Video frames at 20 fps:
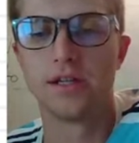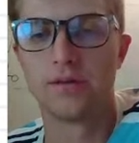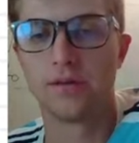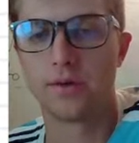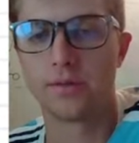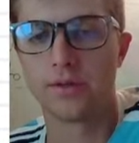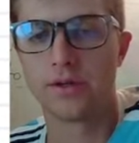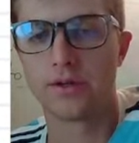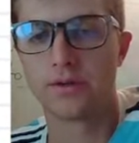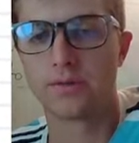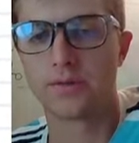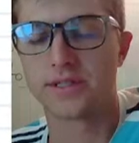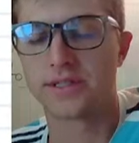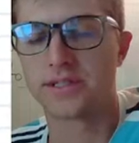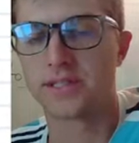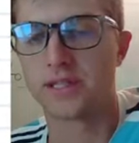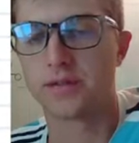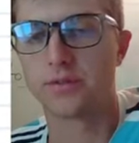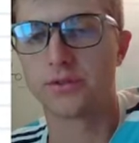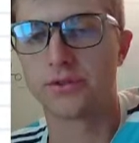What we do to one
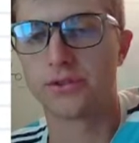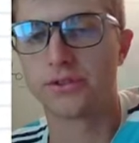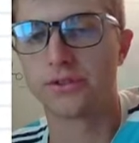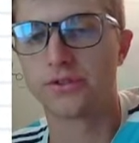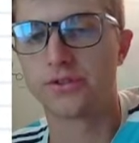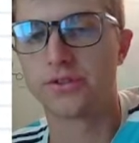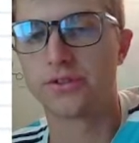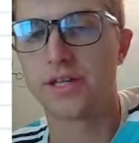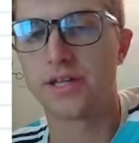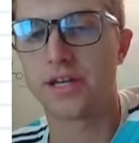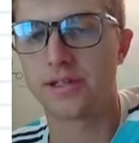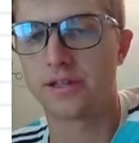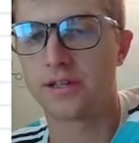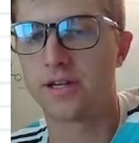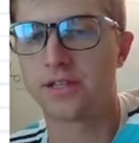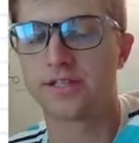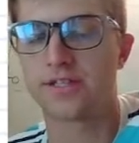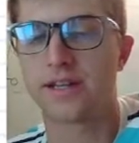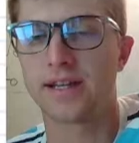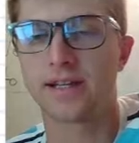side, we'll do to the other. And
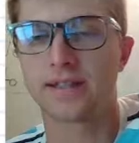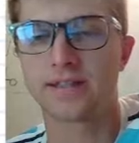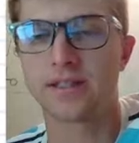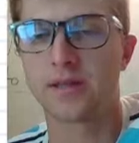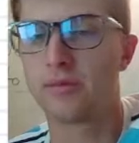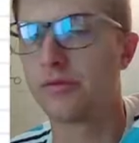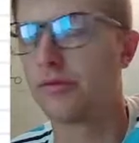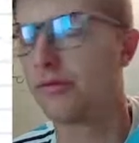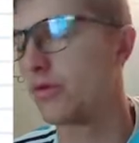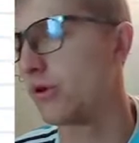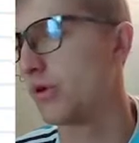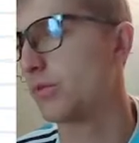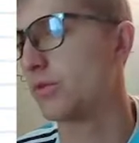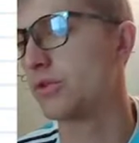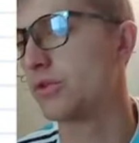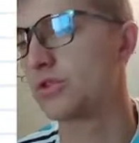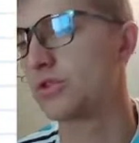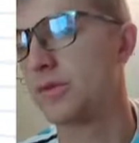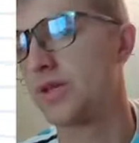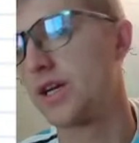just like I said before,
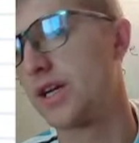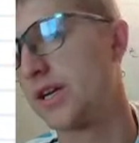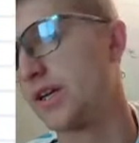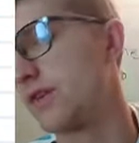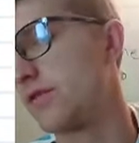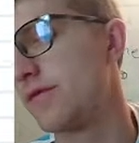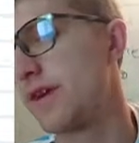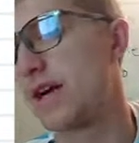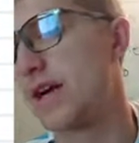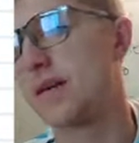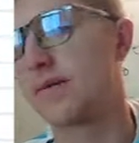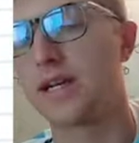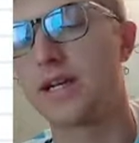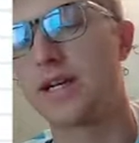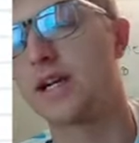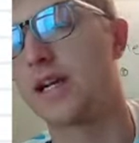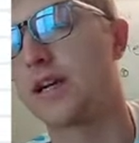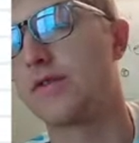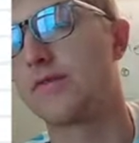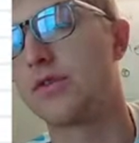multiplying or dividing by
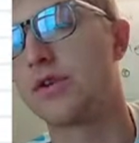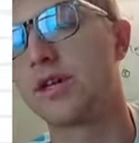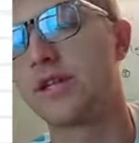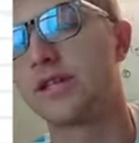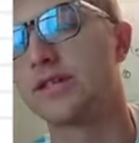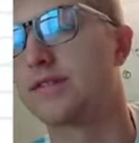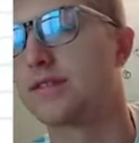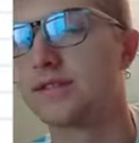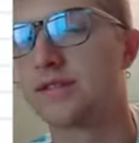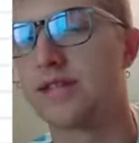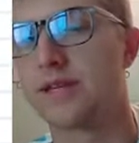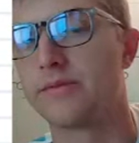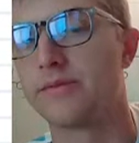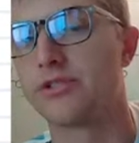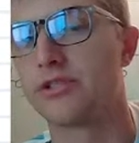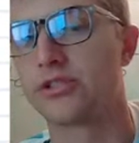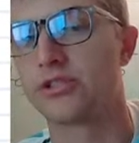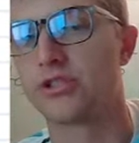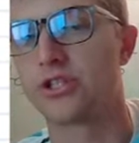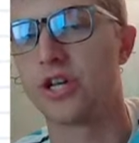negative 1 is the same
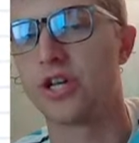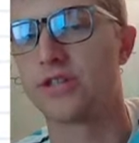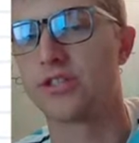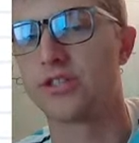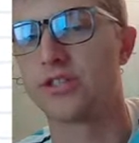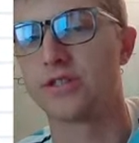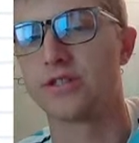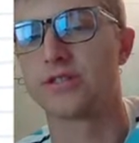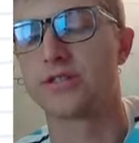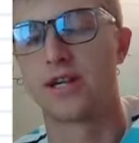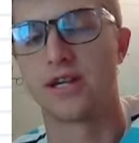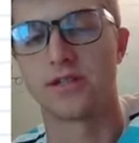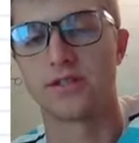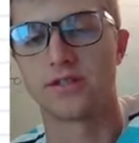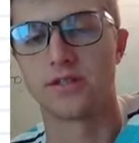as just changing the sign.